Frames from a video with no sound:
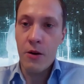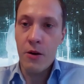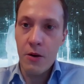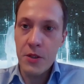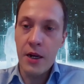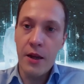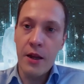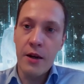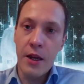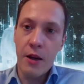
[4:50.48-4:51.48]
cost
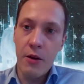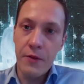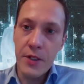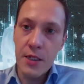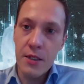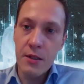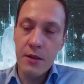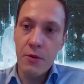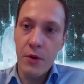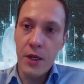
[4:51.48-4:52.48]
and
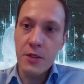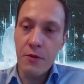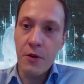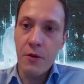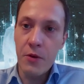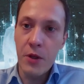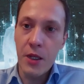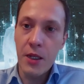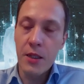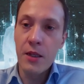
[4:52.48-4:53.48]
eco-efficient ways of
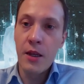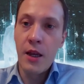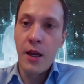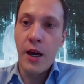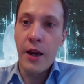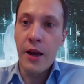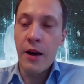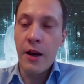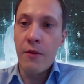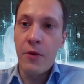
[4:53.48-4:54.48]
doing it. And
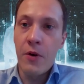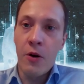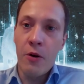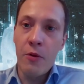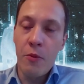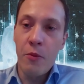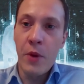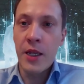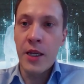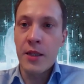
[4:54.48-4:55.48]
for
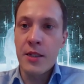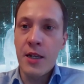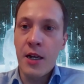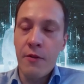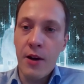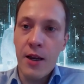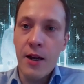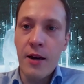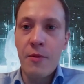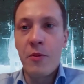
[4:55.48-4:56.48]
making this kind of like
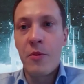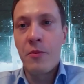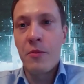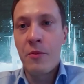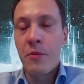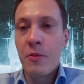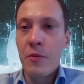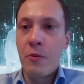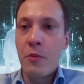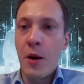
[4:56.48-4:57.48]
a
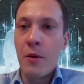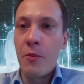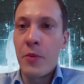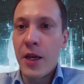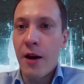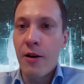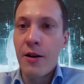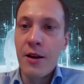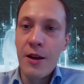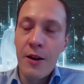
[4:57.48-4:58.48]
PR
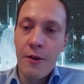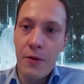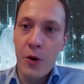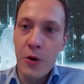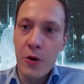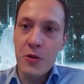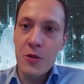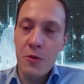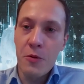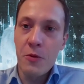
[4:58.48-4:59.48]
photos,
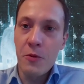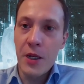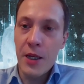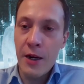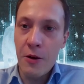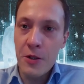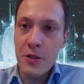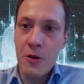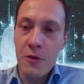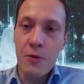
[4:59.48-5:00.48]
we can
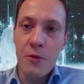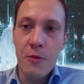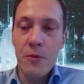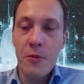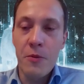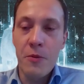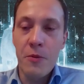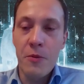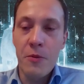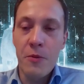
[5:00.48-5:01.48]
also
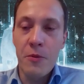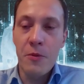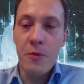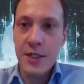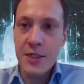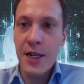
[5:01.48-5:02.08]
have like a